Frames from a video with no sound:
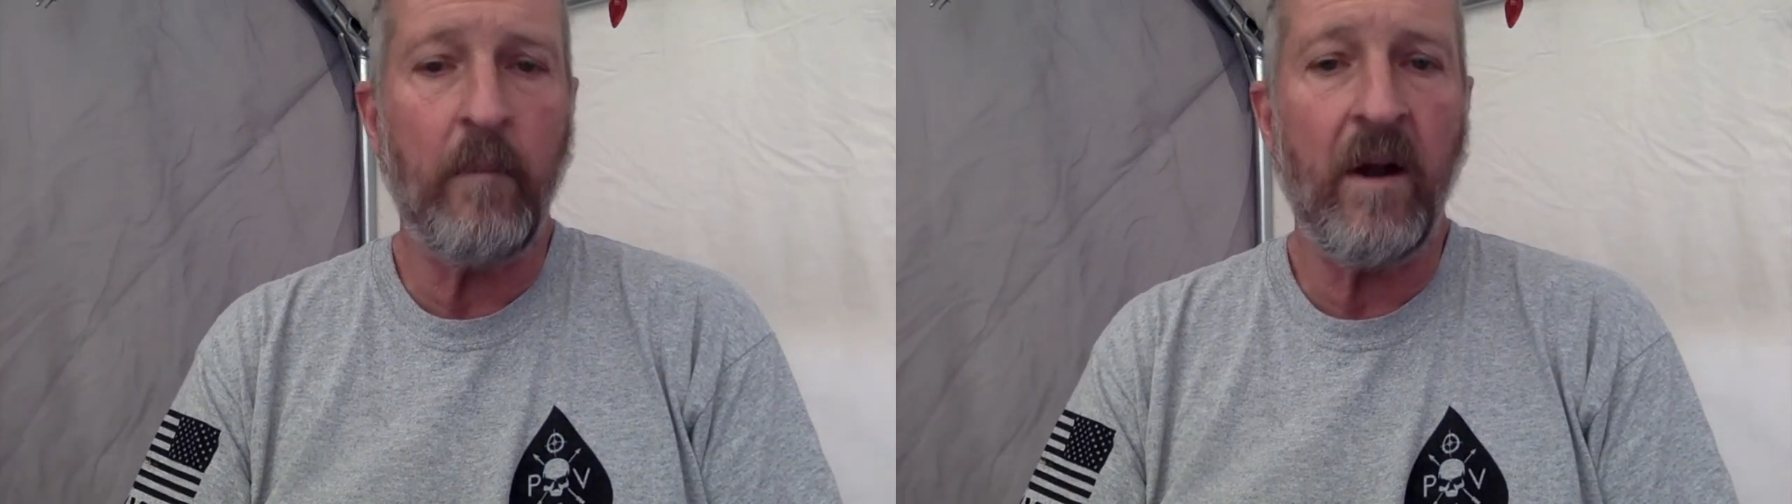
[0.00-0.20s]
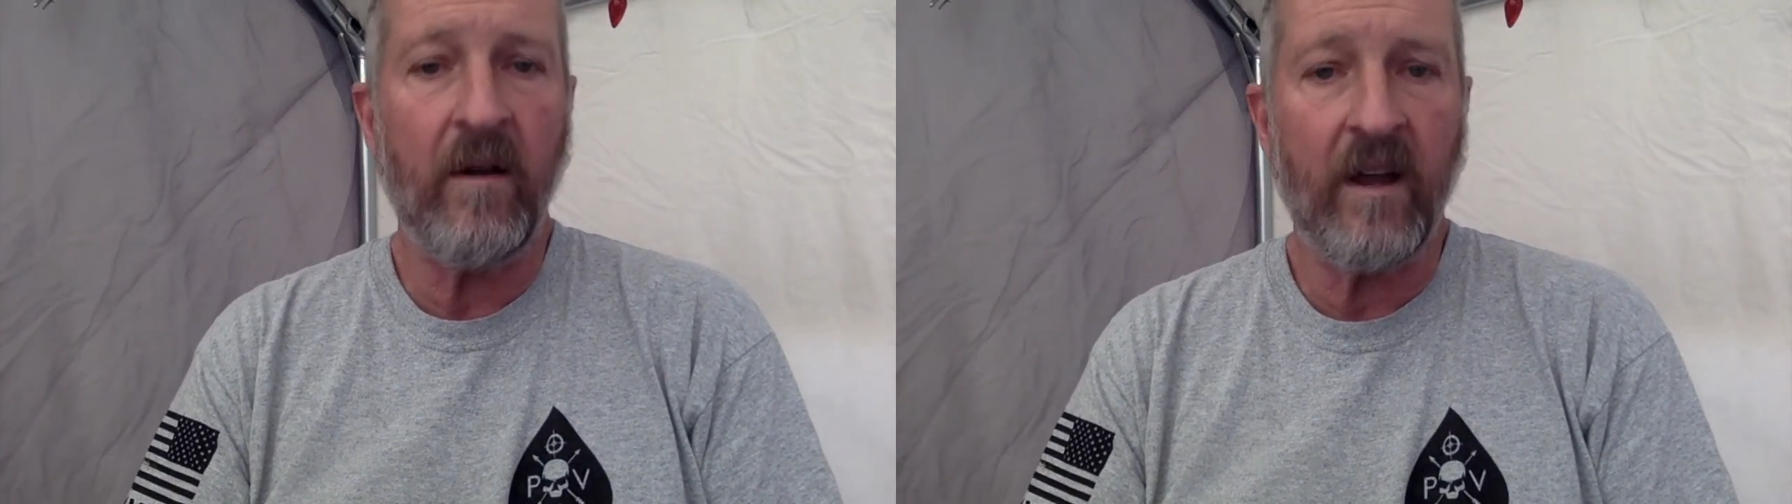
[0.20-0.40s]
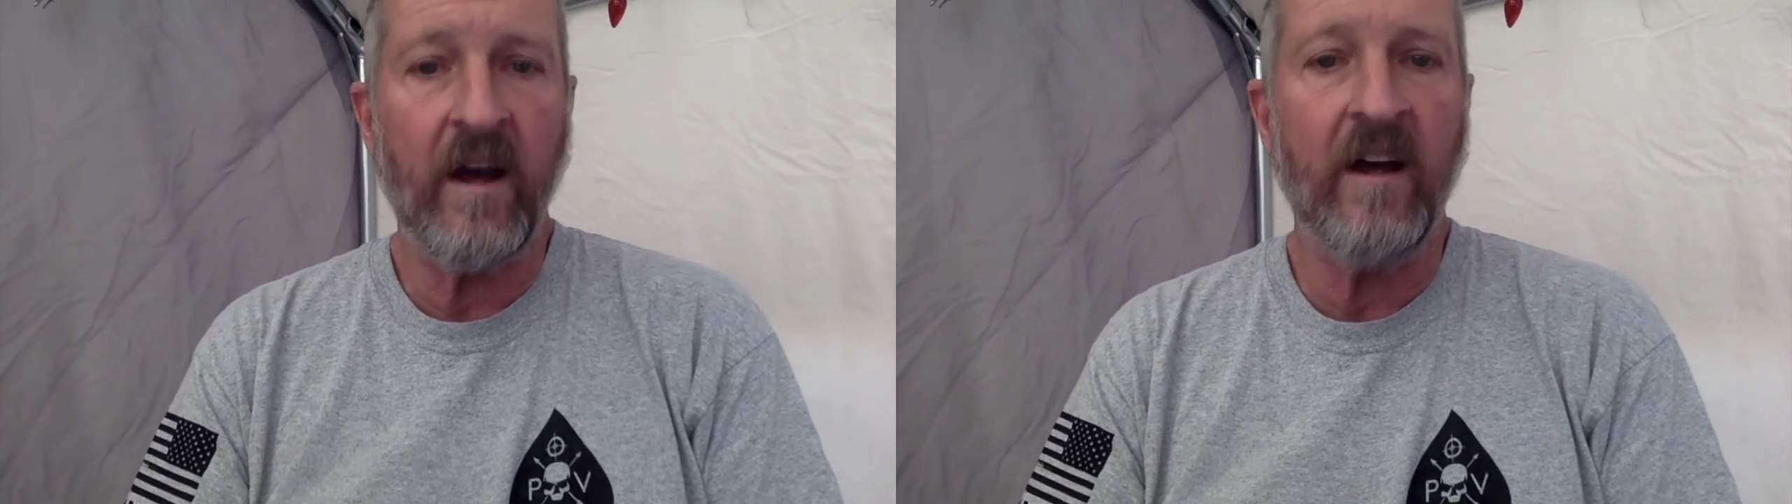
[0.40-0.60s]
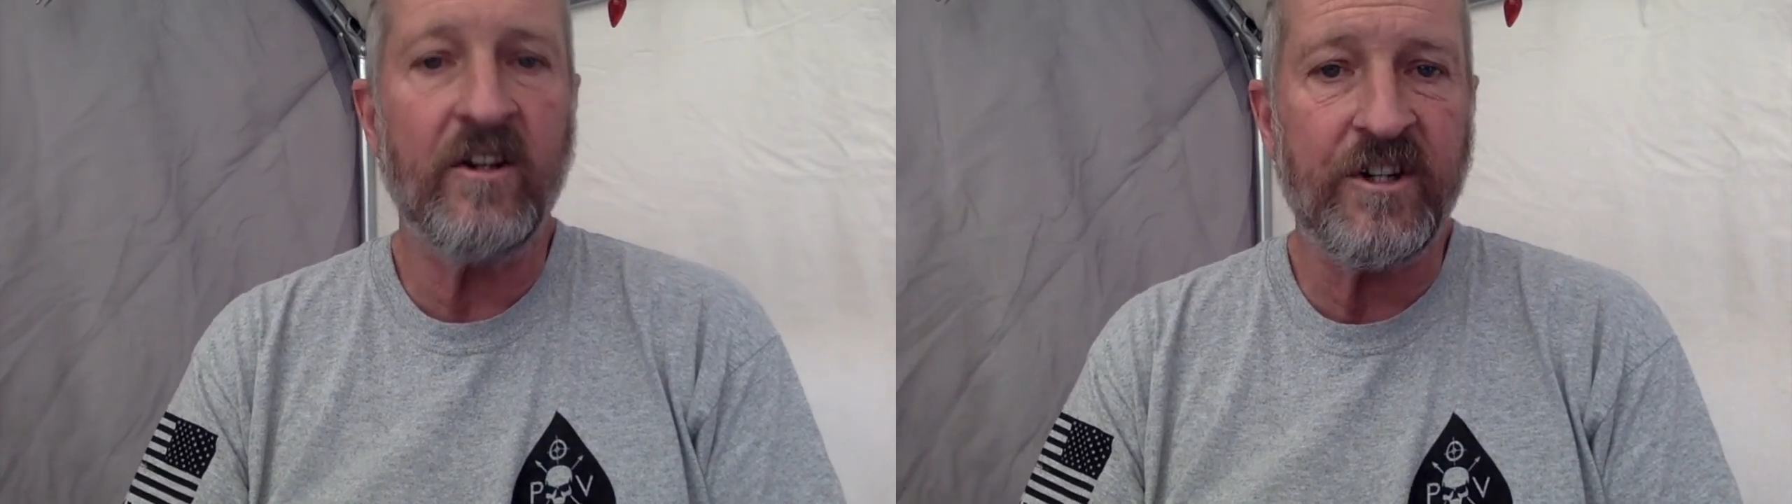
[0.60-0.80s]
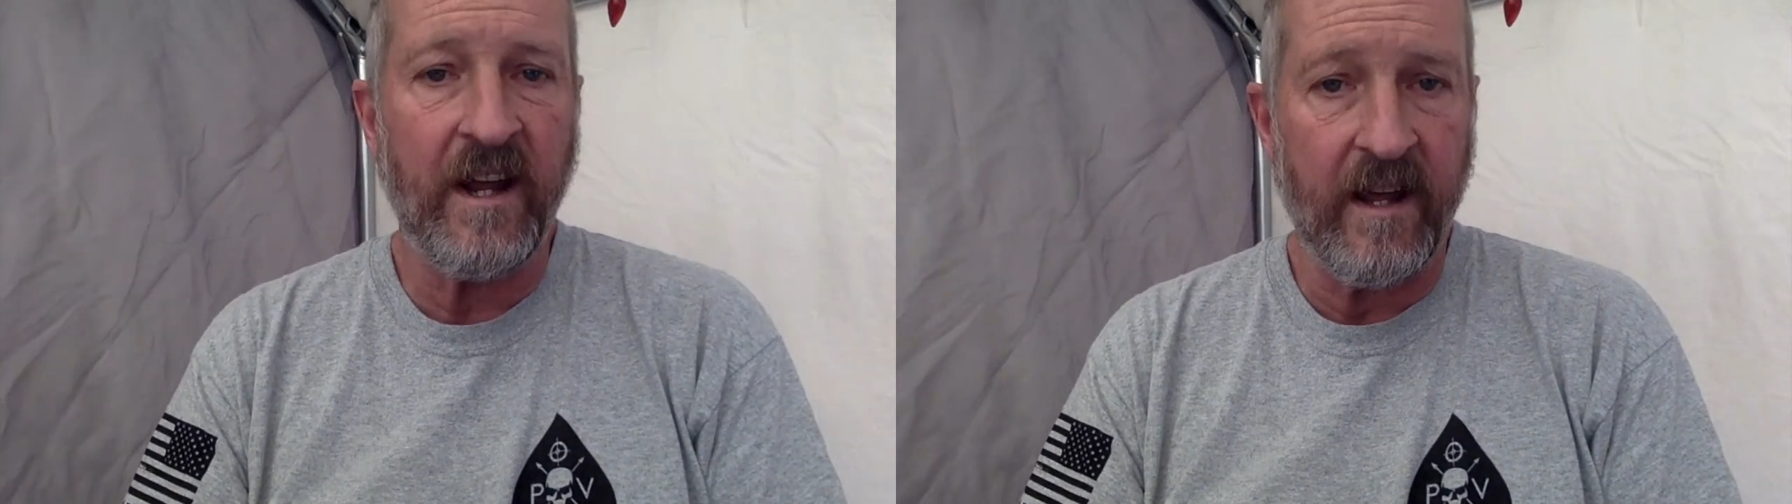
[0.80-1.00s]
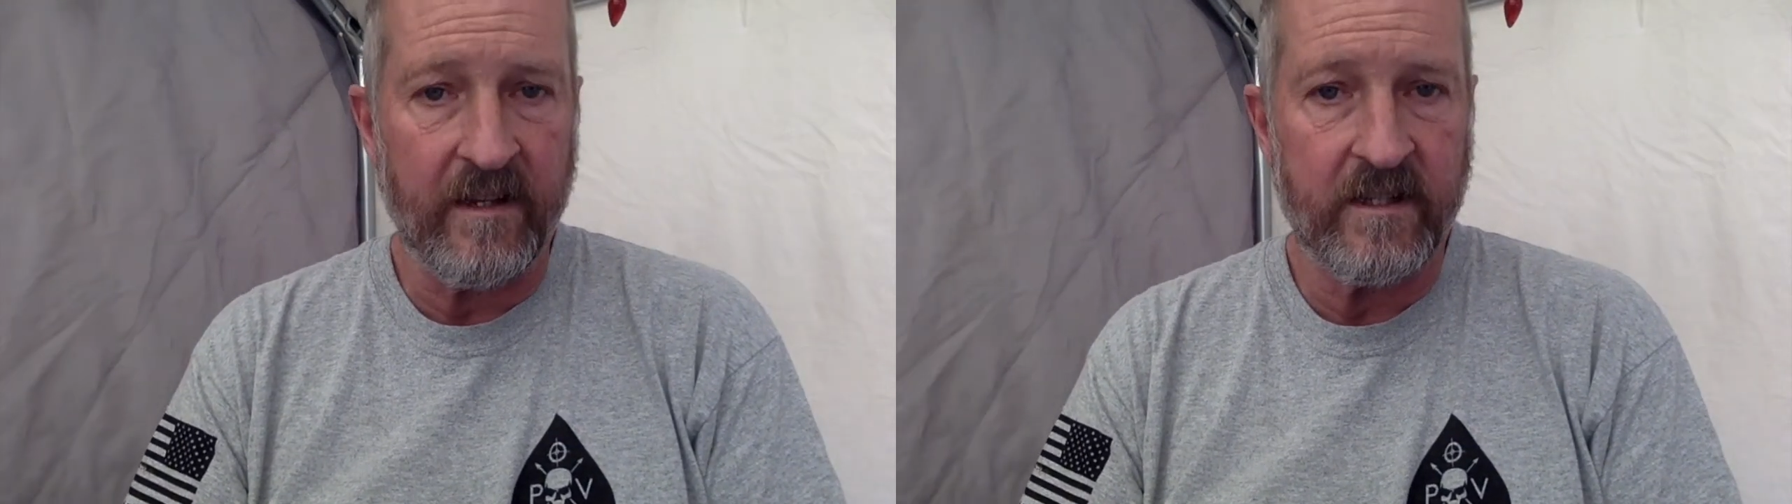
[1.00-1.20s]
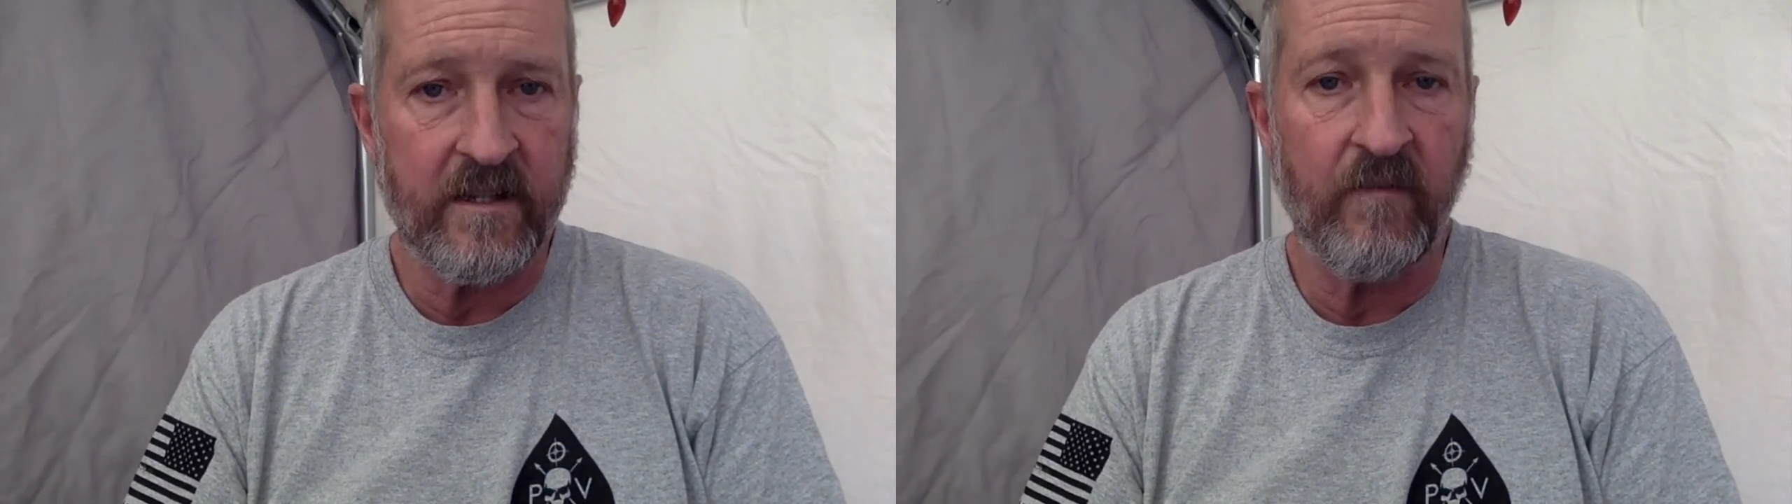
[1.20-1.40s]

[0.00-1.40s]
America a chance.